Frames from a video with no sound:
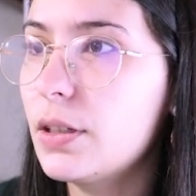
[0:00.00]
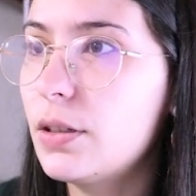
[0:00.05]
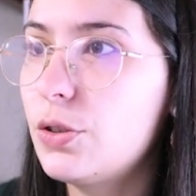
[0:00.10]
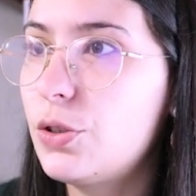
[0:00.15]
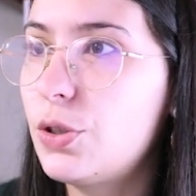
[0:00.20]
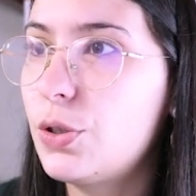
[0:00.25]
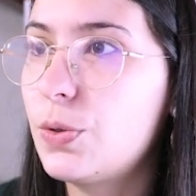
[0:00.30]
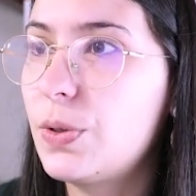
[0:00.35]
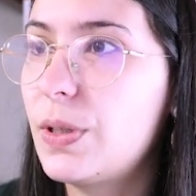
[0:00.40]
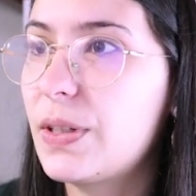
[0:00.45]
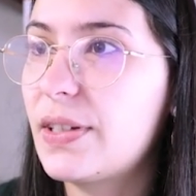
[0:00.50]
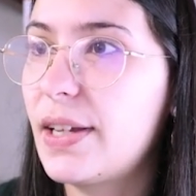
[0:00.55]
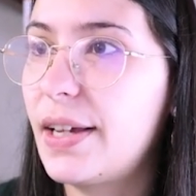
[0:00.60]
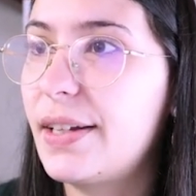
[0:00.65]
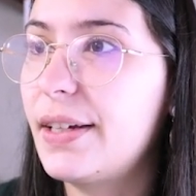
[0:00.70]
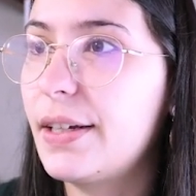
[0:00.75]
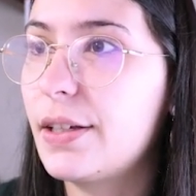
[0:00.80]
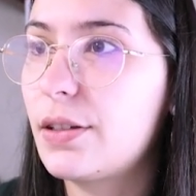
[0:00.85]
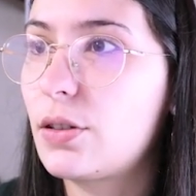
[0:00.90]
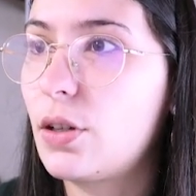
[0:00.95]
do the
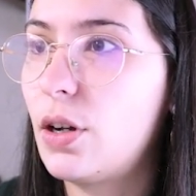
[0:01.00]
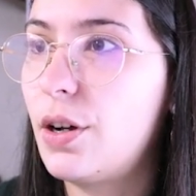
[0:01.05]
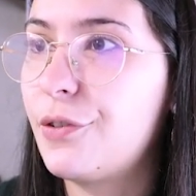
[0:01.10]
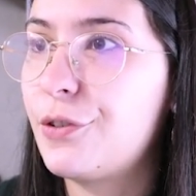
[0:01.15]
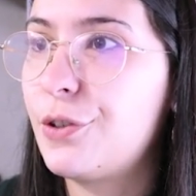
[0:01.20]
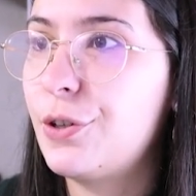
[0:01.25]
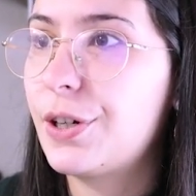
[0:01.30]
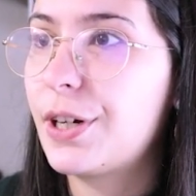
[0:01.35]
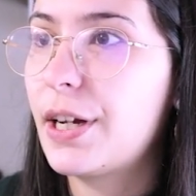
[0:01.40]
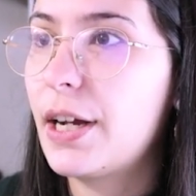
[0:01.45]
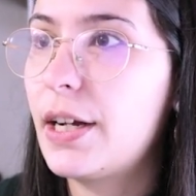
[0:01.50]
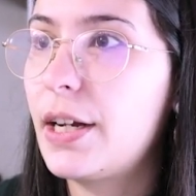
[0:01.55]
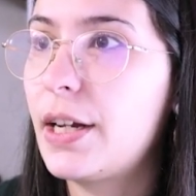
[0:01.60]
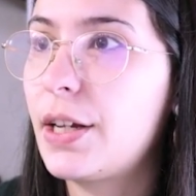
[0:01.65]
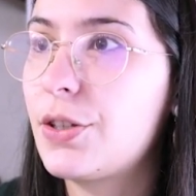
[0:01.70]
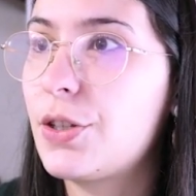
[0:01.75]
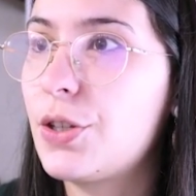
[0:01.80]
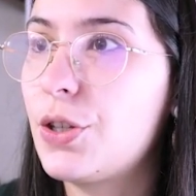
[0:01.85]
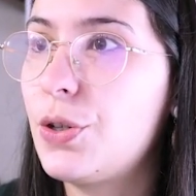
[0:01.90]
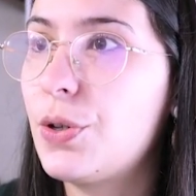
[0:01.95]
settings of your
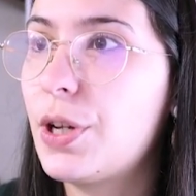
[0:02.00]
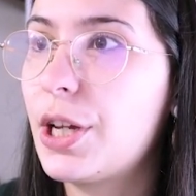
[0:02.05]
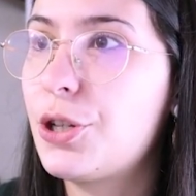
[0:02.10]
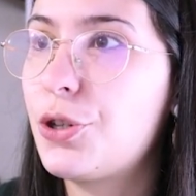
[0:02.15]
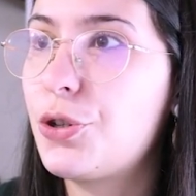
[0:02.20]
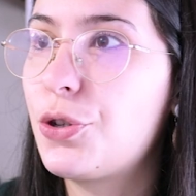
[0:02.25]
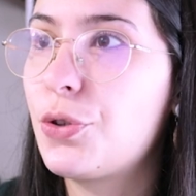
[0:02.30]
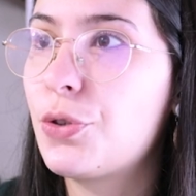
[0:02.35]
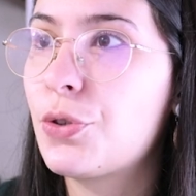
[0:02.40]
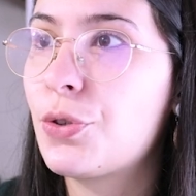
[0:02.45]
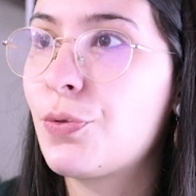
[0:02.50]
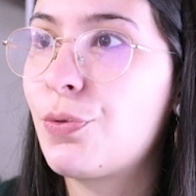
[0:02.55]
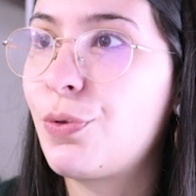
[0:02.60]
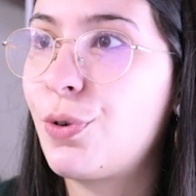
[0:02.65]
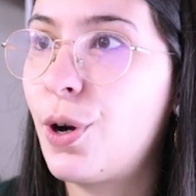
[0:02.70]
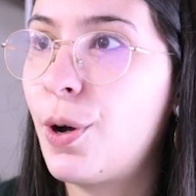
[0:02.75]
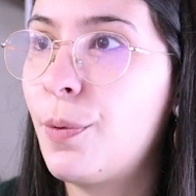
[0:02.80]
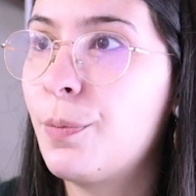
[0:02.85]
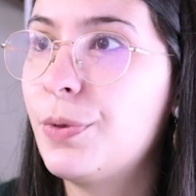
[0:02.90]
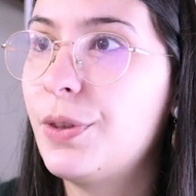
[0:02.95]
cuttings, you can choose
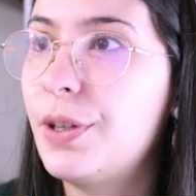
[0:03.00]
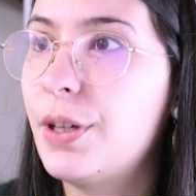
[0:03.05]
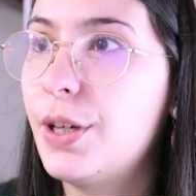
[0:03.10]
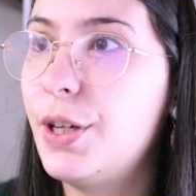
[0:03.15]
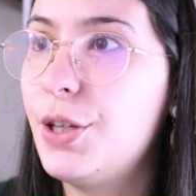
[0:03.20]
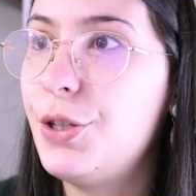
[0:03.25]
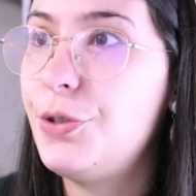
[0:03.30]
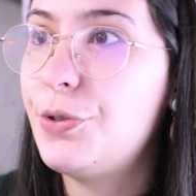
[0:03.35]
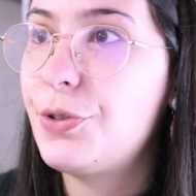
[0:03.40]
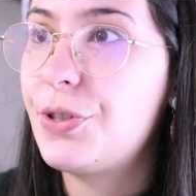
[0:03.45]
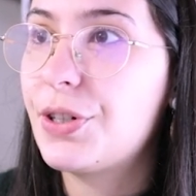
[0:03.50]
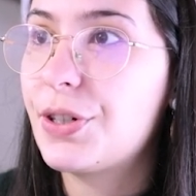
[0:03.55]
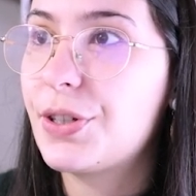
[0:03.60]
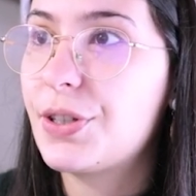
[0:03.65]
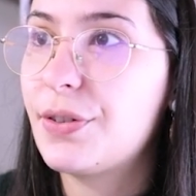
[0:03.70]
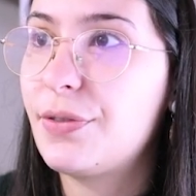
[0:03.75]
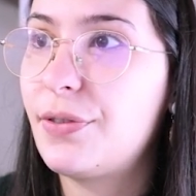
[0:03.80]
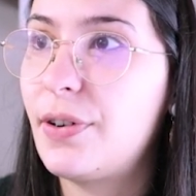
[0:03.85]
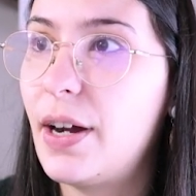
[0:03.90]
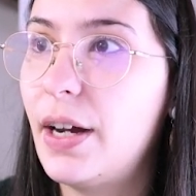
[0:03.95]
from the user
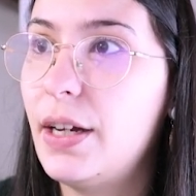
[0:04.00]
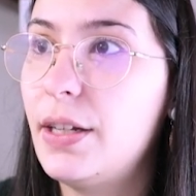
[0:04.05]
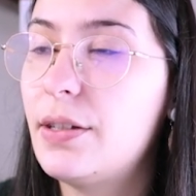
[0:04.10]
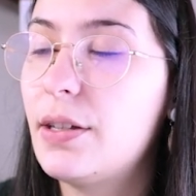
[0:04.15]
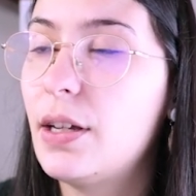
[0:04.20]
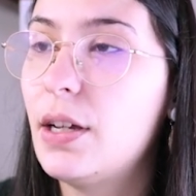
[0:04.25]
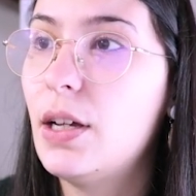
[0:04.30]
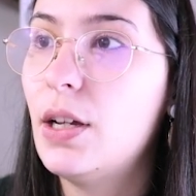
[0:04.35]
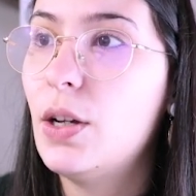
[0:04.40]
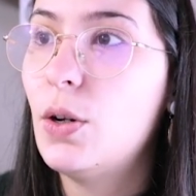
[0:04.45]
defined